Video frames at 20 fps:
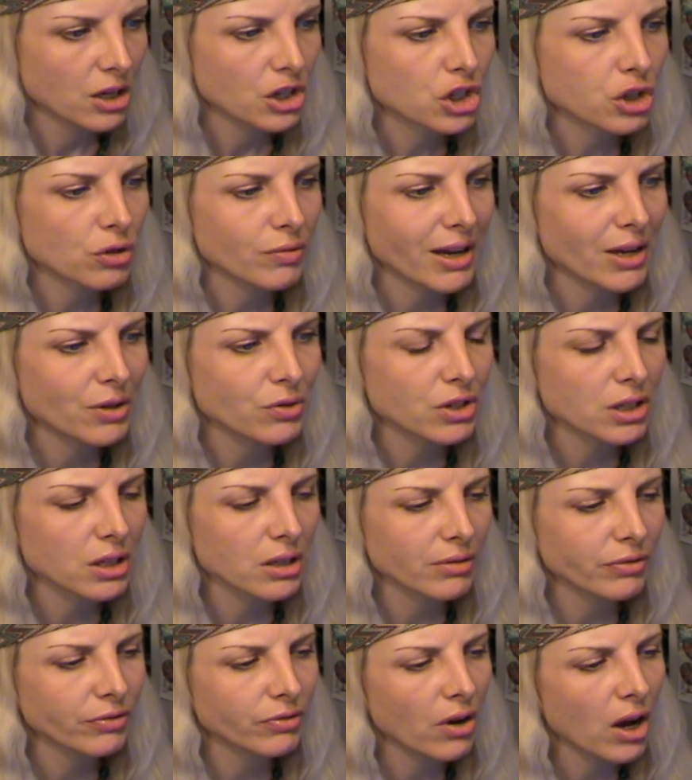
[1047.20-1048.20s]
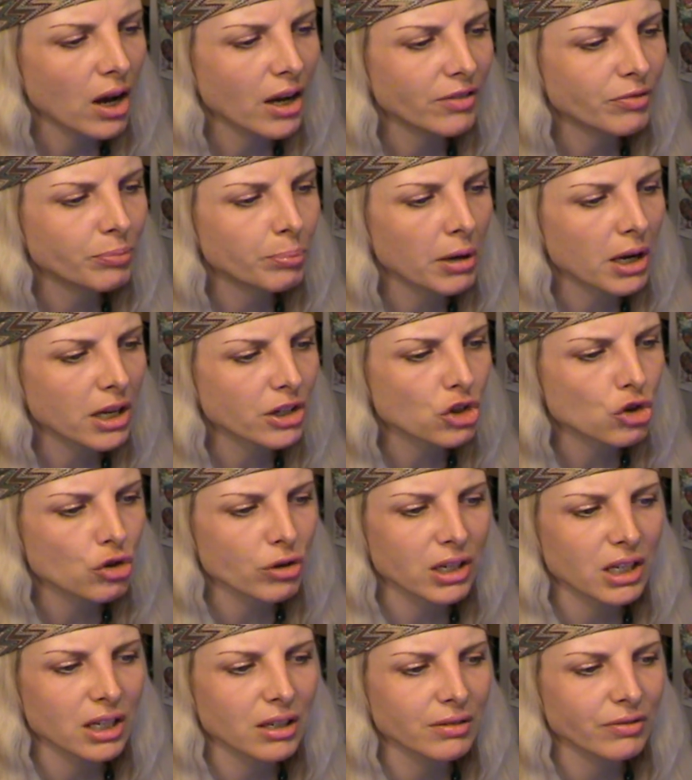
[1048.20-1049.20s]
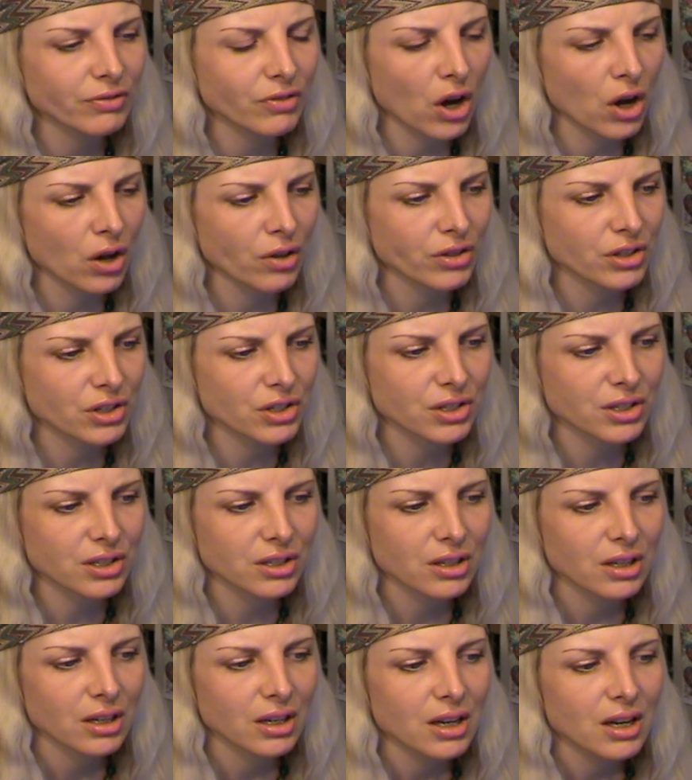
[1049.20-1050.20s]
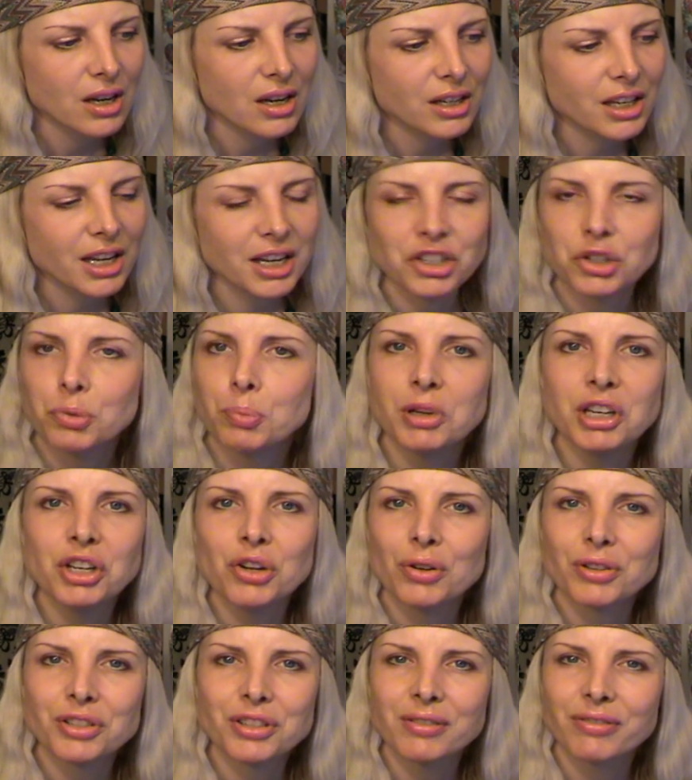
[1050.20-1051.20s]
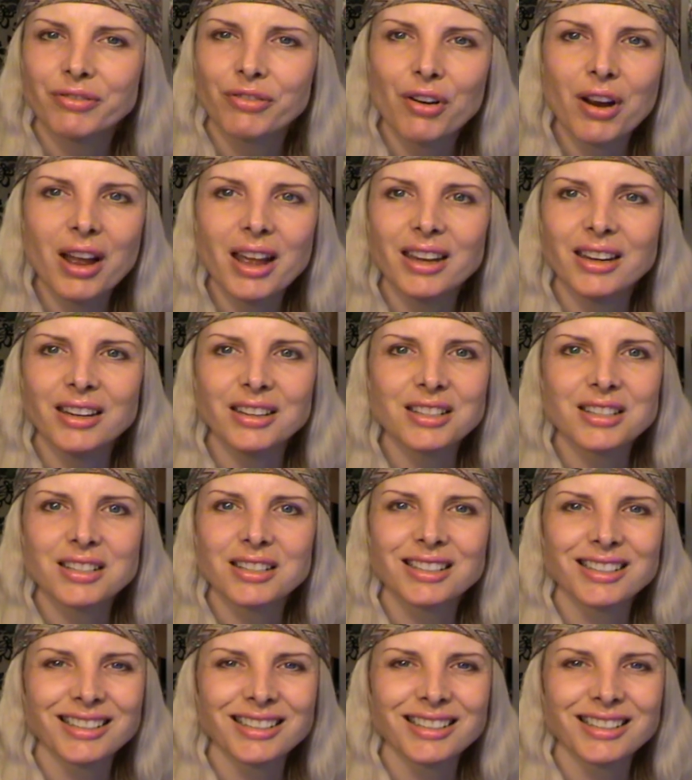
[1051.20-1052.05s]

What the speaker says: surrounding the 5 blood-drinking fathers. Yet be not afraid.